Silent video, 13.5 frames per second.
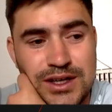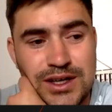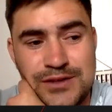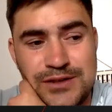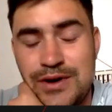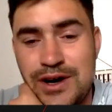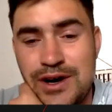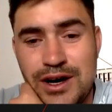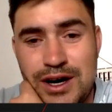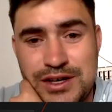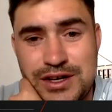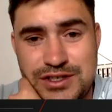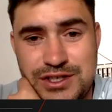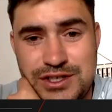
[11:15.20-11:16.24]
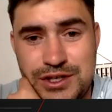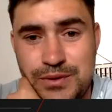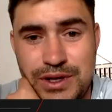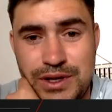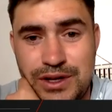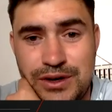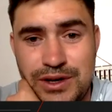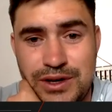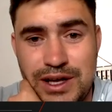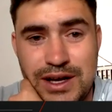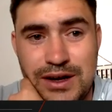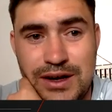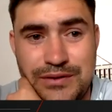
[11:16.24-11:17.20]
it's very hard to do when you only
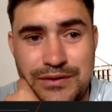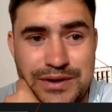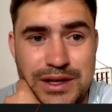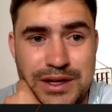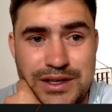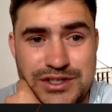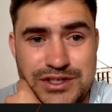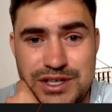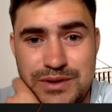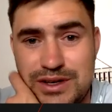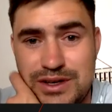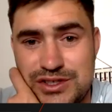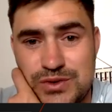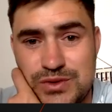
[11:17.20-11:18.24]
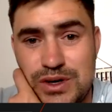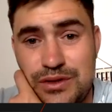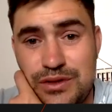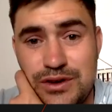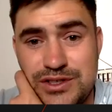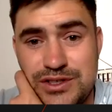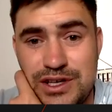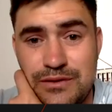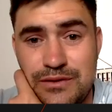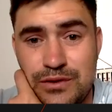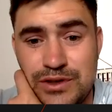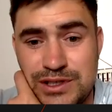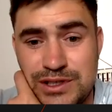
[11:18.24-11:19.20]
have, I mean, this year we had a squad of 13,
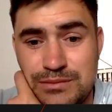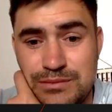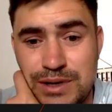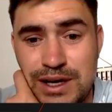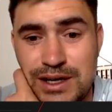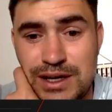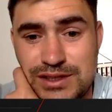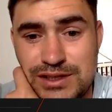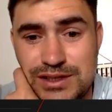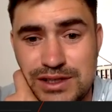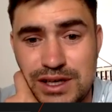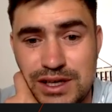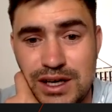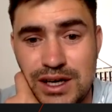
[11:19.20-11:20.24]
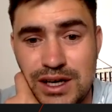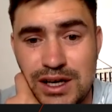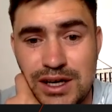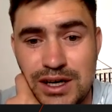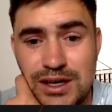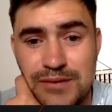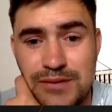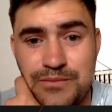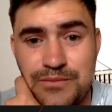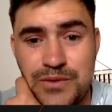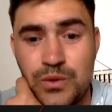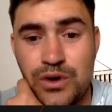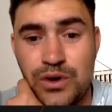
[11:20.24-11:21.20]
14 players.
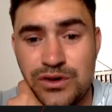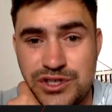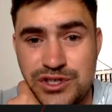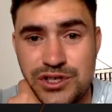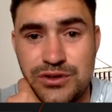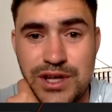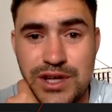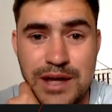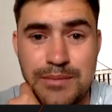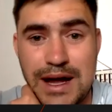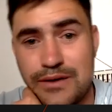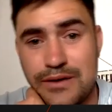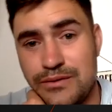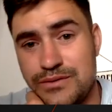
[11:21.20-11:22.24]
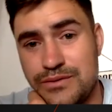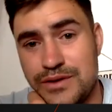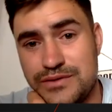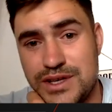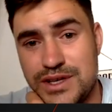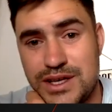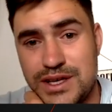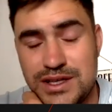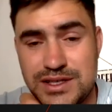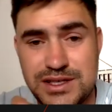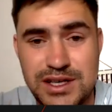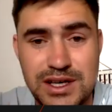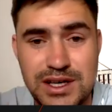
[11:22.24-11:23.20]
One or two came back from
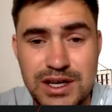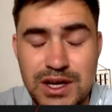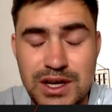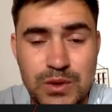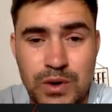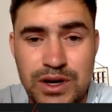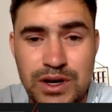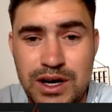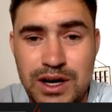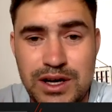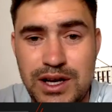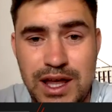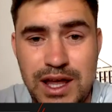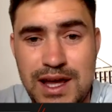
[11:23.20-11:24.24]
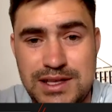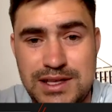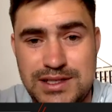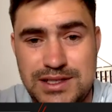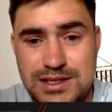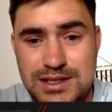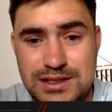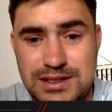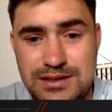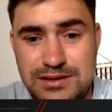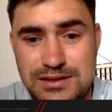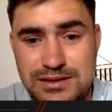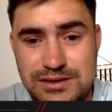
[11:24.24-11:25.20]
15s. We're not going to get
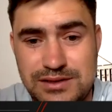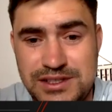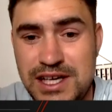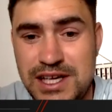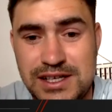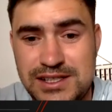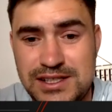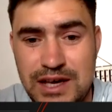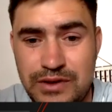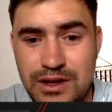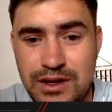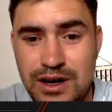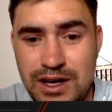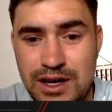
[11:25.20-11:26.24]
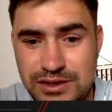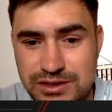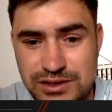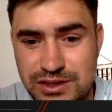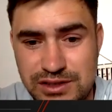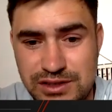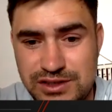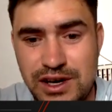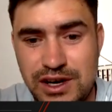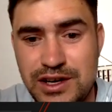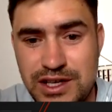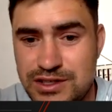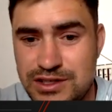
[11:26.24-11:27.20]
6, 7 guys
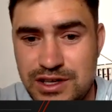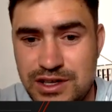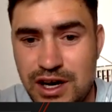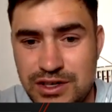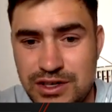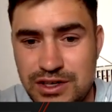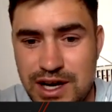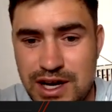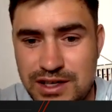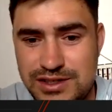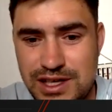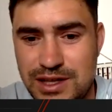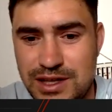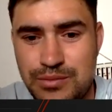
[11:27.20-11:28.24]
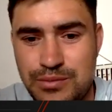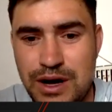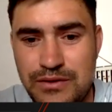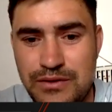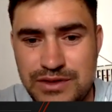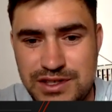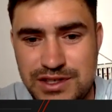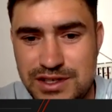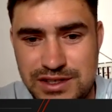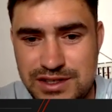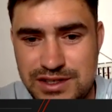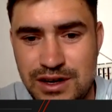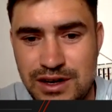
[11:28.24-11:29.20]
signed into contracts in the
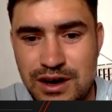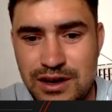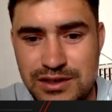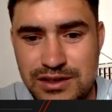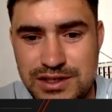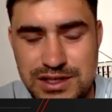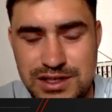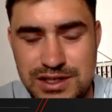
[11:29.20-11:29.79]
provinces in Ireland.